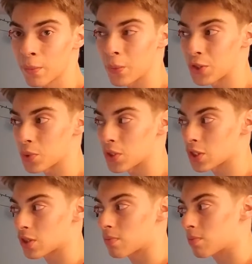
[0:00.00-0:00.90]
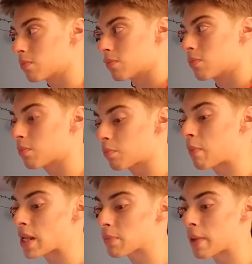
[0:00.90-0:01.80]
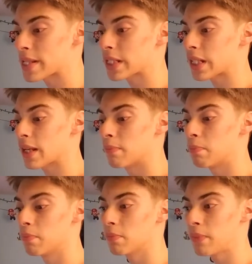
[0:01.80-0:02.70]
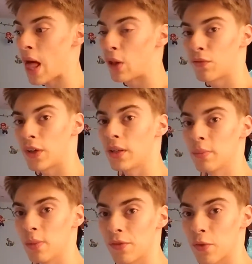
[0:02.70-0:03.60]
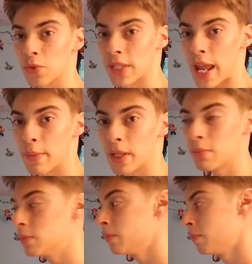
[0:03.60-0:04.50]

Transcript: it, which was just basically a alpha if it was gaming,